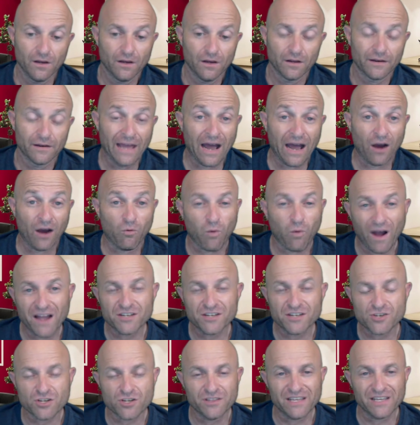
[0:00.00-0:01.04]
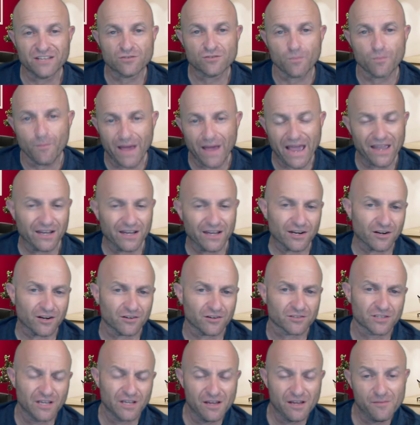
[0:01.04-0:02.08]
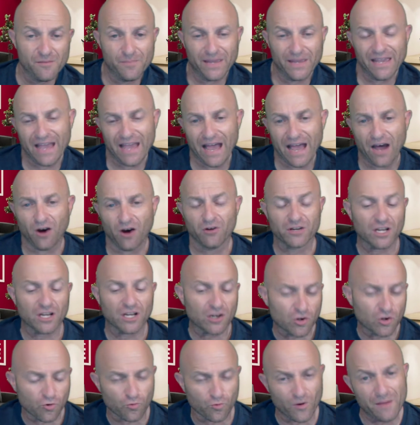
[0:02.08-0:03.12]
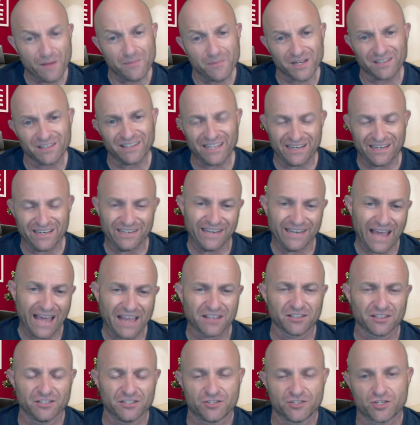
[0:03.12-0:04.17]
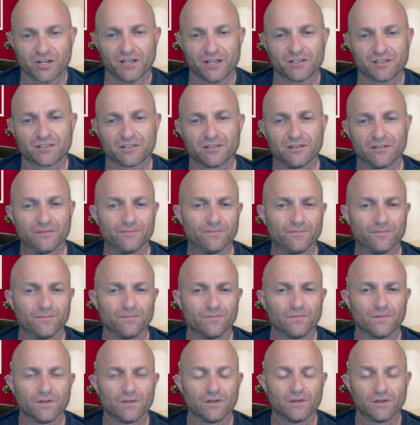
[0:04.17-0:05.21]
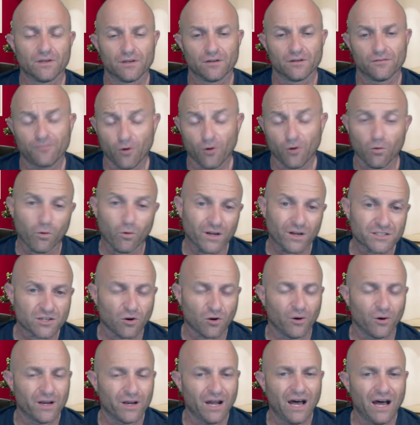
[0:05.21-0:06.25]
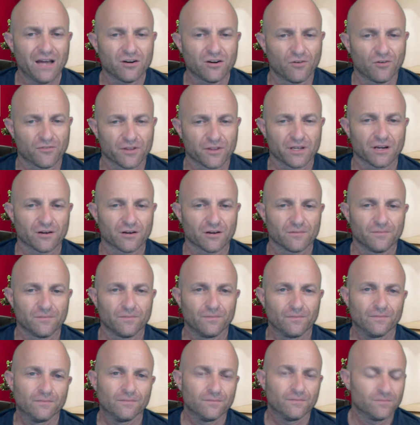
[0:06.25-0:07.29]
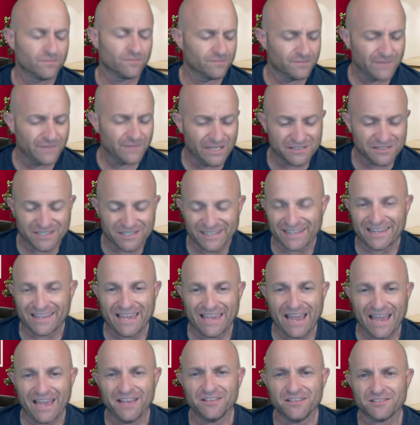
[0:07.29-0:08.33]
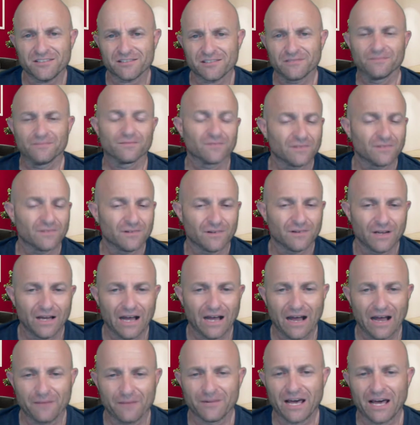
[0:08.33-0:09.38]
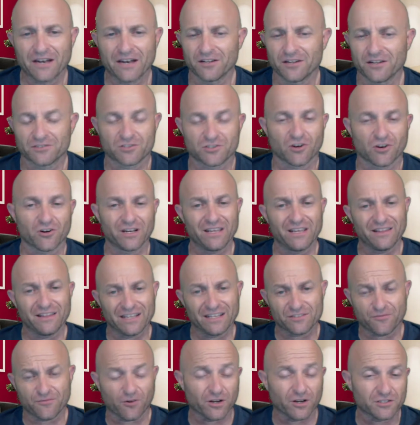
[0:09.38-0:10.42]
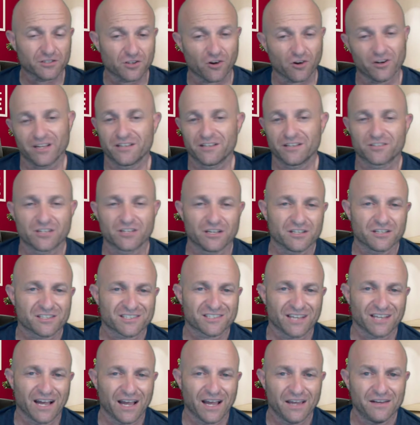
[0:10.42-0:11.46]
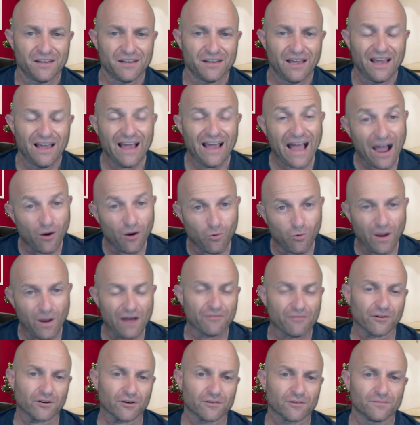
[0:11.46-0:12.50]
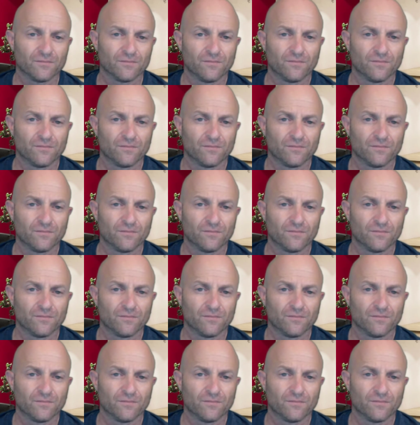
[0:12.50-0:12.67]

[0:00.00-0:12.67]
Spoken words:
Now, why should these mayors be held criminally negligent for what's going on over there? Is it a case? I'm not an attorney. That's for attorneys to decide. However,